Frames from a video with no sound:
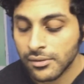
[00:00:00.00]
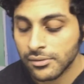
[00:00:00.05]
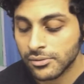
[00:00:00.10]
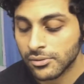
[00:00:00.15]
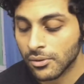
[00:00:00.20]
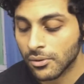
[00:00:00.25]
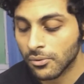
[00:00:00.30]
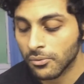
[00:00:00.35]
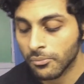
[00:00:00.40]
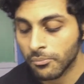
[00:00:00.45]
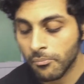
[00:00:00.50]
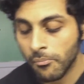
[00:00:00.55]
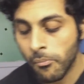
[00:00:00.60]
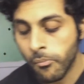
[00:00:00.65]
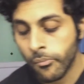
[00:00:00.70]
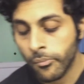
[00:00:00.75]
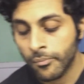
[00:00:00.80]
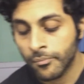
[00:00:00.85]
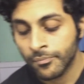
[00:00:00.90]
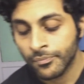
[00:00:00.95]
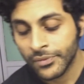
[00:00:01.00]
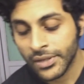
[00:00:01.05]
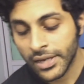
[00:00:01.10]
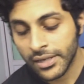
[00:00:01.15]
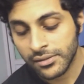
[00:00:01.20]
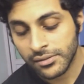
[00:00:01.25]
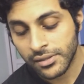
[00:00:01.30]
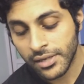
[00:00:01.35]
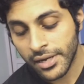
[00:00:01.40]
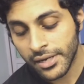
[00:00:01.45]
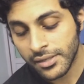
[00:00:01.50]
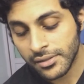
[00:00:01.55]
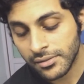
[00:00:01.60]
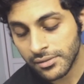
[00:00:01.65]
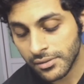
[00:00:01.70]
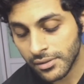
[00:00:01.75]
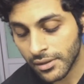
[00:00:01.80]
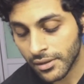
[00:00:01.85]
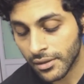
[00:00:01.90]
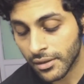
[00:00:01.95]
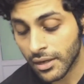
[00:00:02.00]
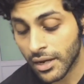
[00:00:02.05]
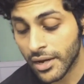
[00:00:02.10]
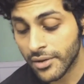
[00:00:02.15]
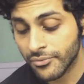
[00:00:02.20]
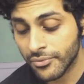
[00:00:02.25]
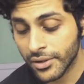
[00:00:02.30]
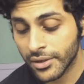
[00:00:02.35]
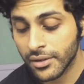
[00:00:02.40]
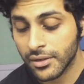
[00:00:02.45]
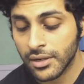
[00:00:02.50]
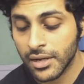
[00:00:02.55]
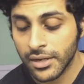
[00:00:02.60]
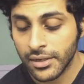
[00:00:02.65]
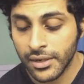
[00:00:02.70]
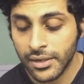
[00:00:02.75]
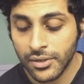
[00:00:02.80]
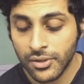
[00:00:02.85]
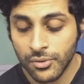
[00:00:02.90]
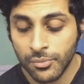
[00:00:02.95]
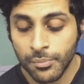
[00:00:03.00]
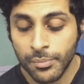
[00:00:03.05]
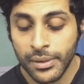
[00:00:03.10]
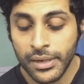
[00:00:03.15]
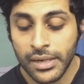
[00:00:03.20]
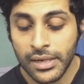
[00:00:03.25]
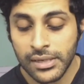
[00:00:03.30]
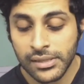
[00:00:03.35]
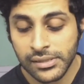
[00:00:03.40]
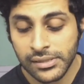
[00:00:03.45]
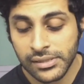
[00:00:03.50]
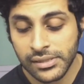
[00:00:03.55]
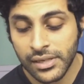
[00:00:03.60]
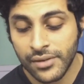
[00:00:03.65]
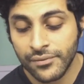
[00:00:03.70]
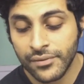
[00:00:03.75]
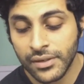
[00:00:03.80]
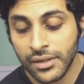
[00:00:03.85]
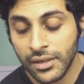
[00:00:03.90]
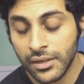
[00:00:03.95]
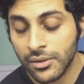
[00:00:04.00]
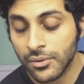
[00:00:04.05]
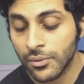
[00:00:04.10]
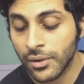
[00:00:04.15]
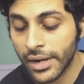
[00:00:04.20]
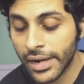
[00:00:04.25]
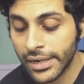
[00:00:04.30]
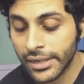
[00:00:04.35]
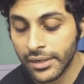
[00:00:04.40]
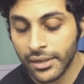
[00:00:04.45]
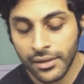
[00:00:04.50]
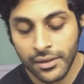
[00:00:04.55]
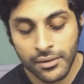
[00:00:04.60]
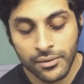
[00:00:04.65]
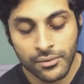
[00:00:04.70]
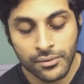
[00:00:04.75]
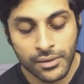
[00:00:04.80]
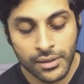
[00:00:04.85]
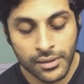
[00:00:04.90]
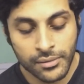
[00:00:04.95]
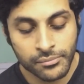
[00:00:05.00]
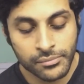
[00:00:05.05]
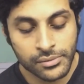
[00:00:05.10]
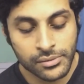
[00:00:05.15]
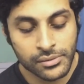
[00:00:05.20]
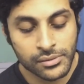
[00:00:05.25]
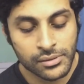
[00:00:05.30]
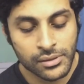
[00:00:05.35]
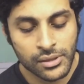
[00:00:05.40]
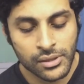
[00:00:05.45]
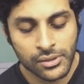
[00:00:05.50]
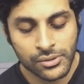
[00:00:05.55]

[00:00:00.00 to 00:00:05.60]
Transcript: So he says, I figured I need to be 70 to 80 kilograms.